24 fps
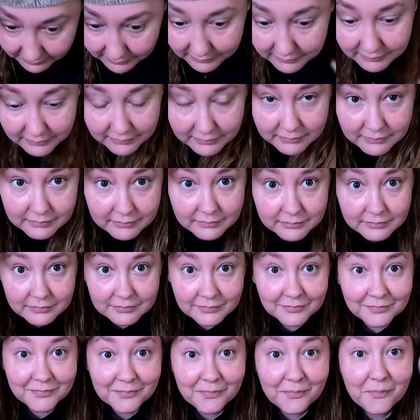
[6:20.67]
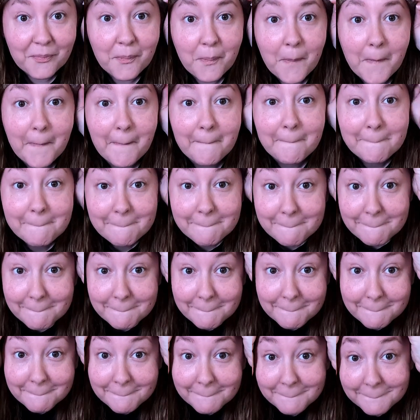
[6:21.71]

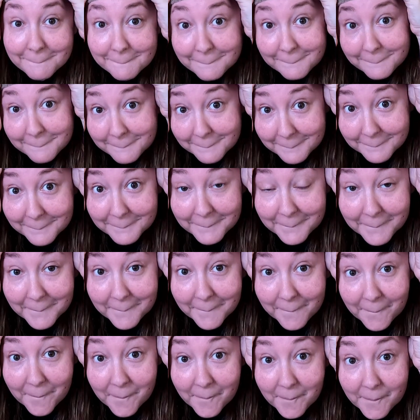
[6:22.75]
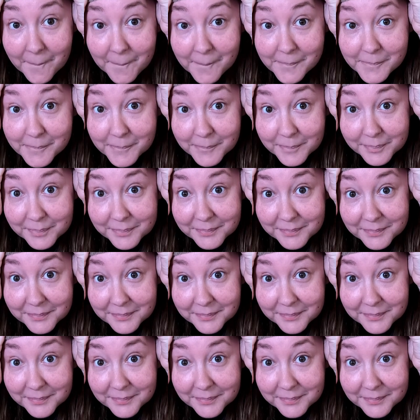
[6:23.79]
No one is speaking in this clip.